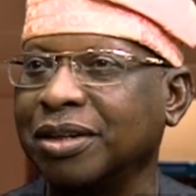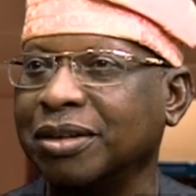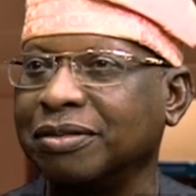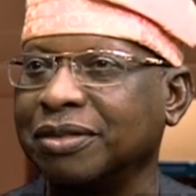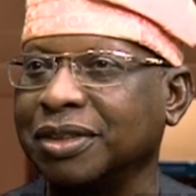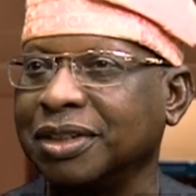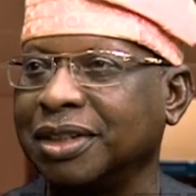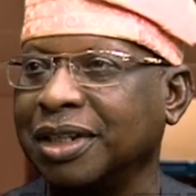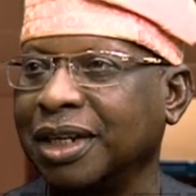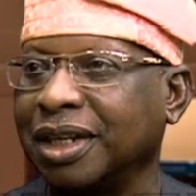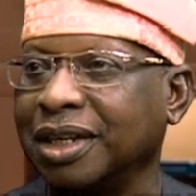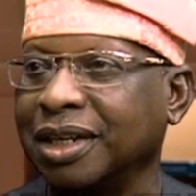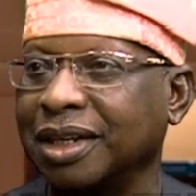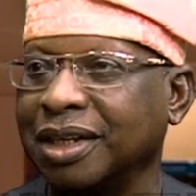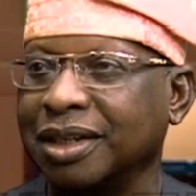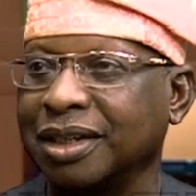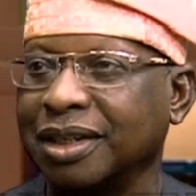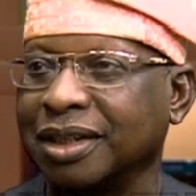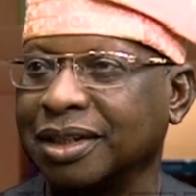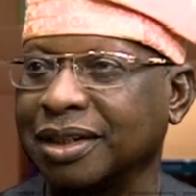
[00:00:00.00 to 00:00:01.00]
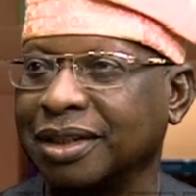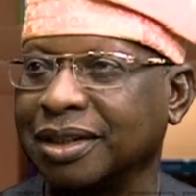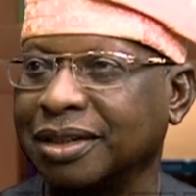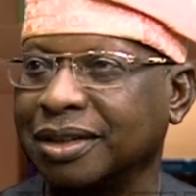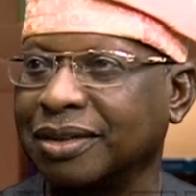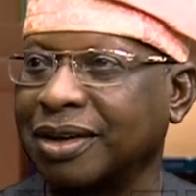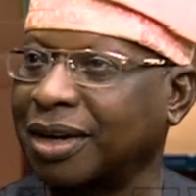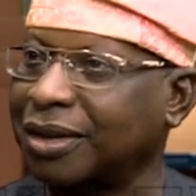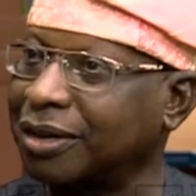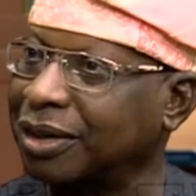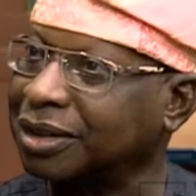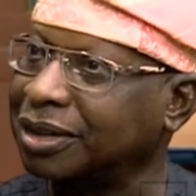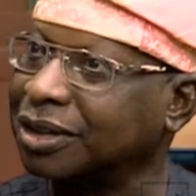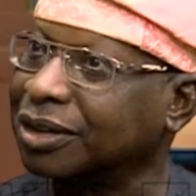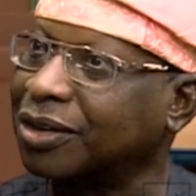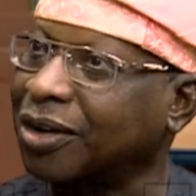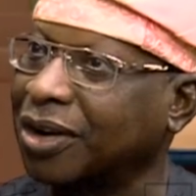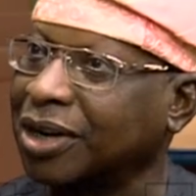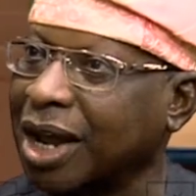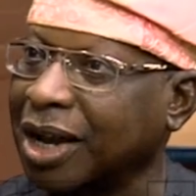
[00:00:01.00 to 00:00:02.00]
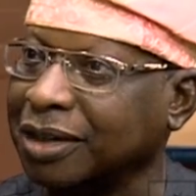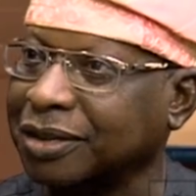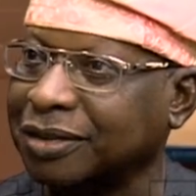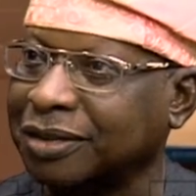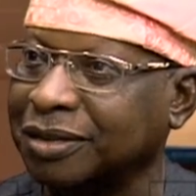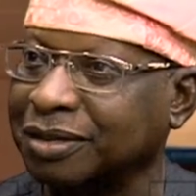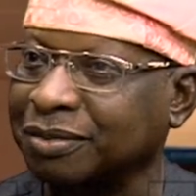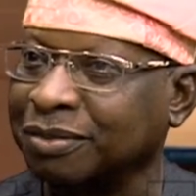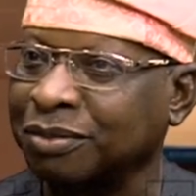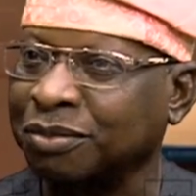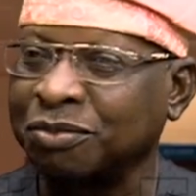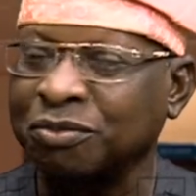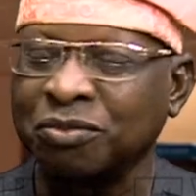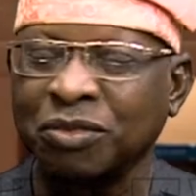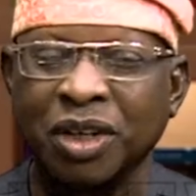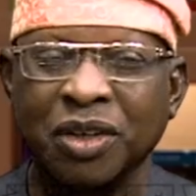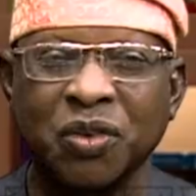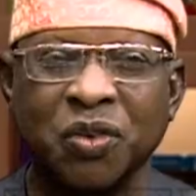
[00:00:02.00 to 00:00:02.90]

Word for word: At the end of the day, you, you are get, cutting you, corners. You get what